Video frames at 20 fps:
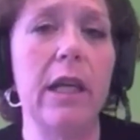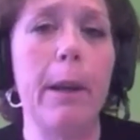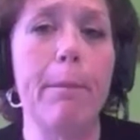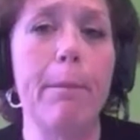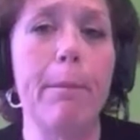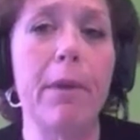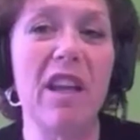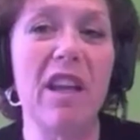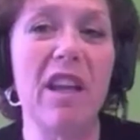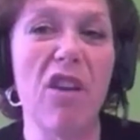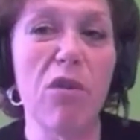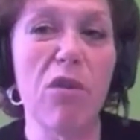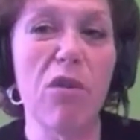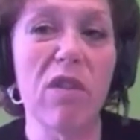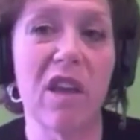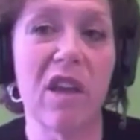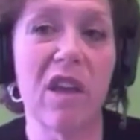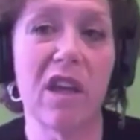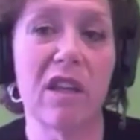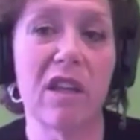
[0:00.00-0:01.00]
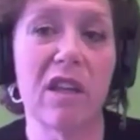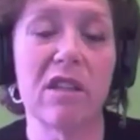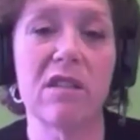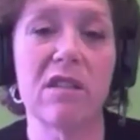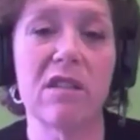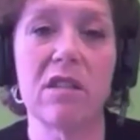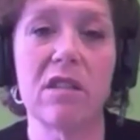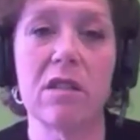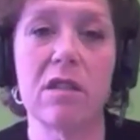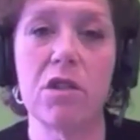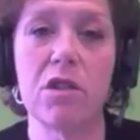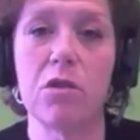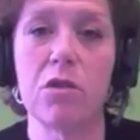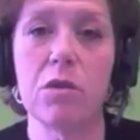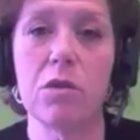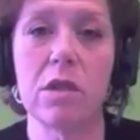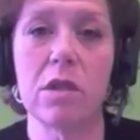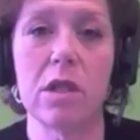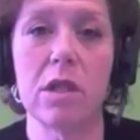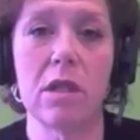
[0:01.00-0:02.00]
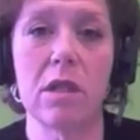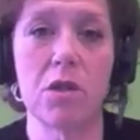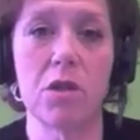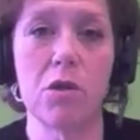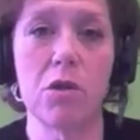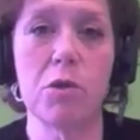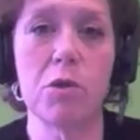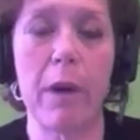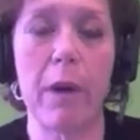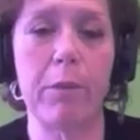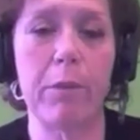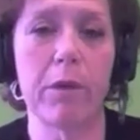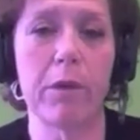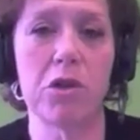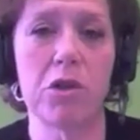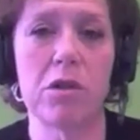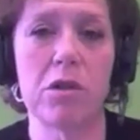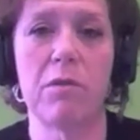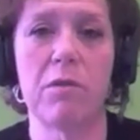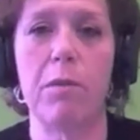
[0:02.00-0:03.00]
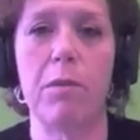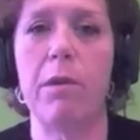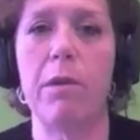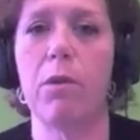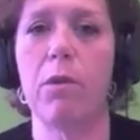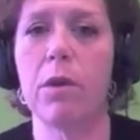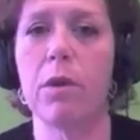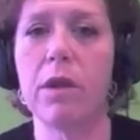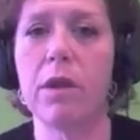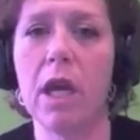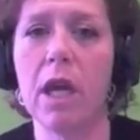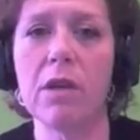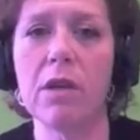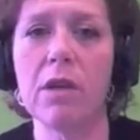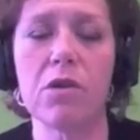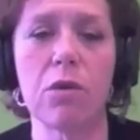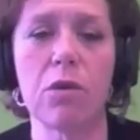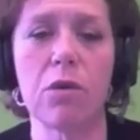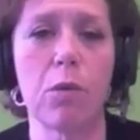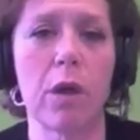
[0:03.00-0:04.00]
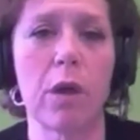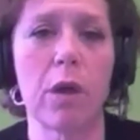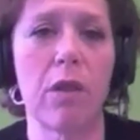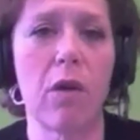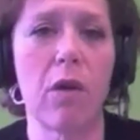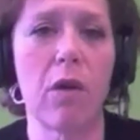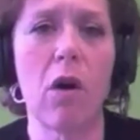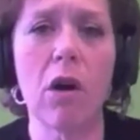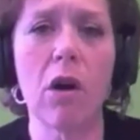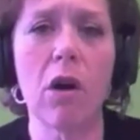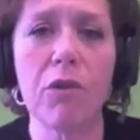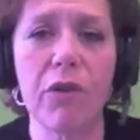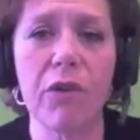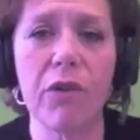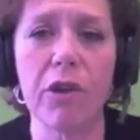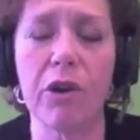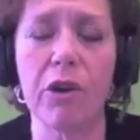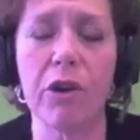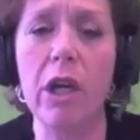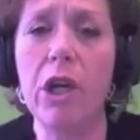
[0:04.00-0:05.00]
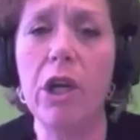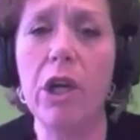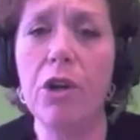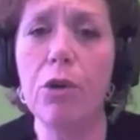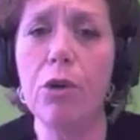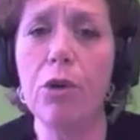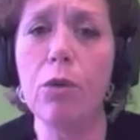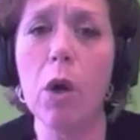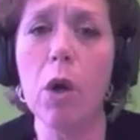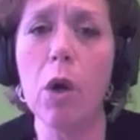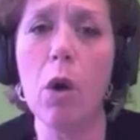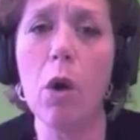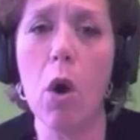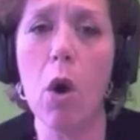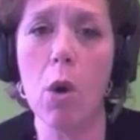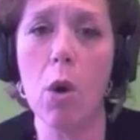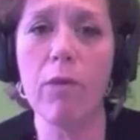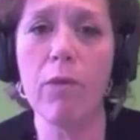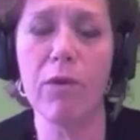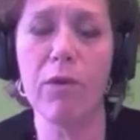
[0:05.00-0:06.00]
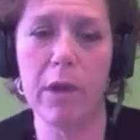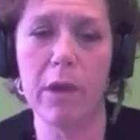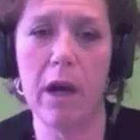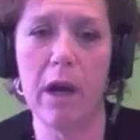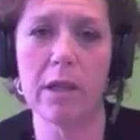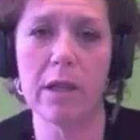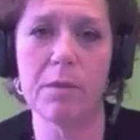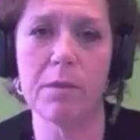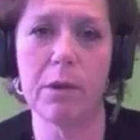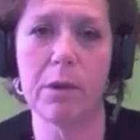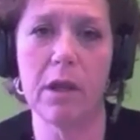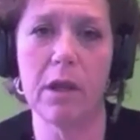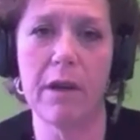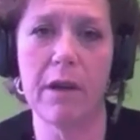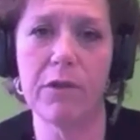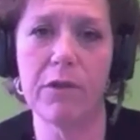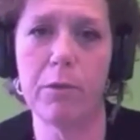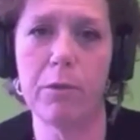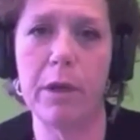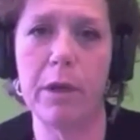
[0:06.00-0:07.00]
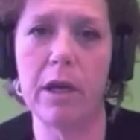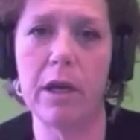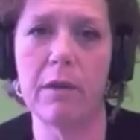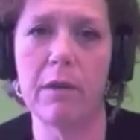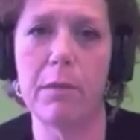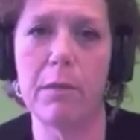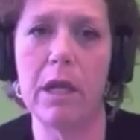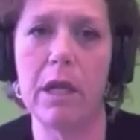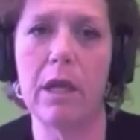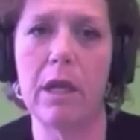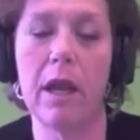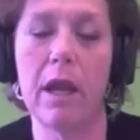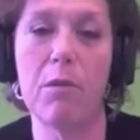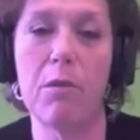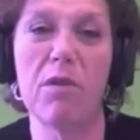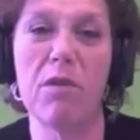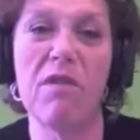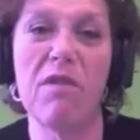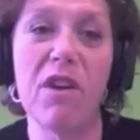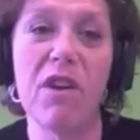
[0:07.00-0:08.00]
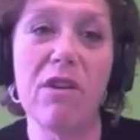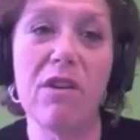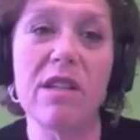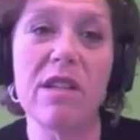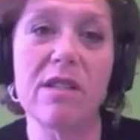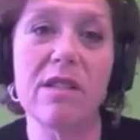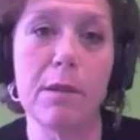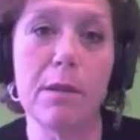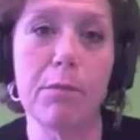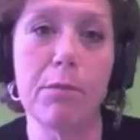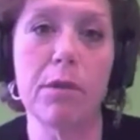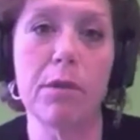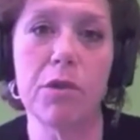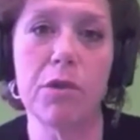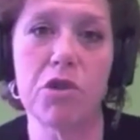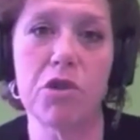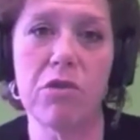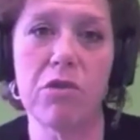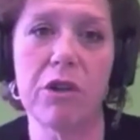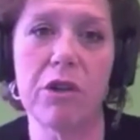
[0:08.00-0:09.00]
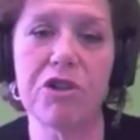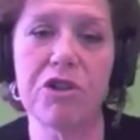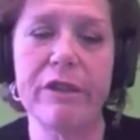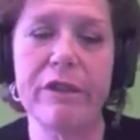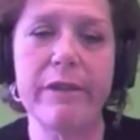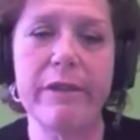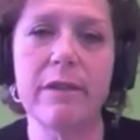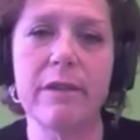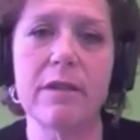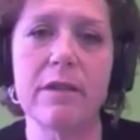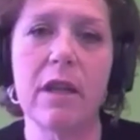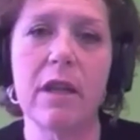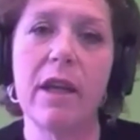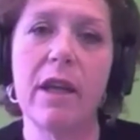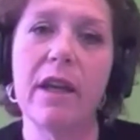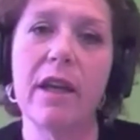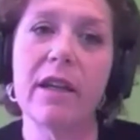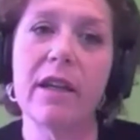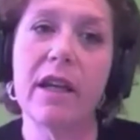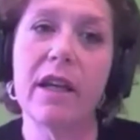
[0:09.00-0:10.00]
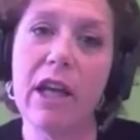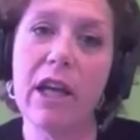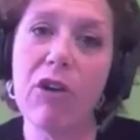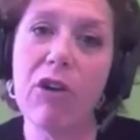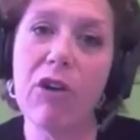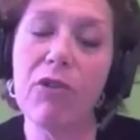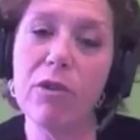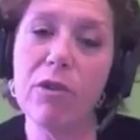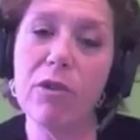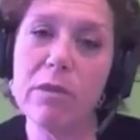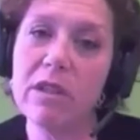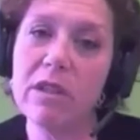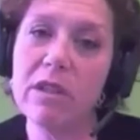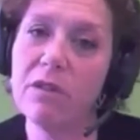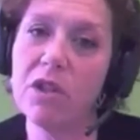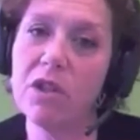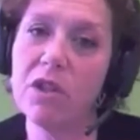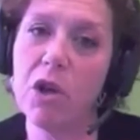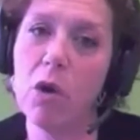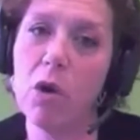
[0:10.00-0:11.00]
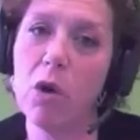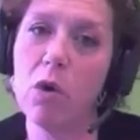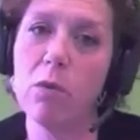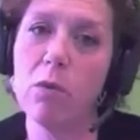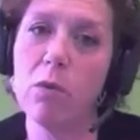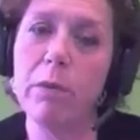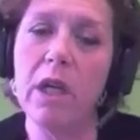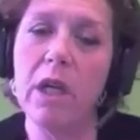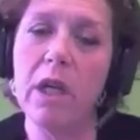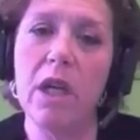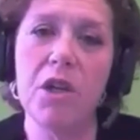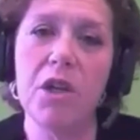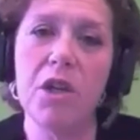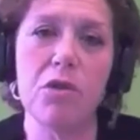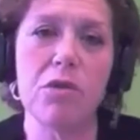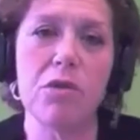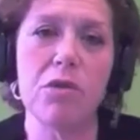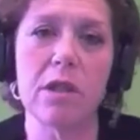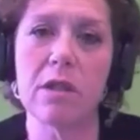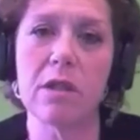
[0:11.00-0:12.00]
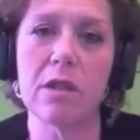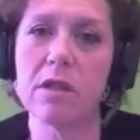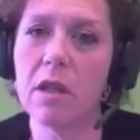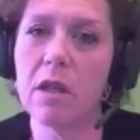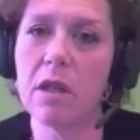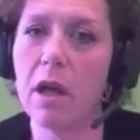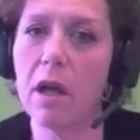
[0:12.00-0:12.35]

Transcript: But the other thing is, you see these huge populations of people with cancer, with heart failure, who go home from the hospital after being admitted, and with very simple instructions can care for themselves at home using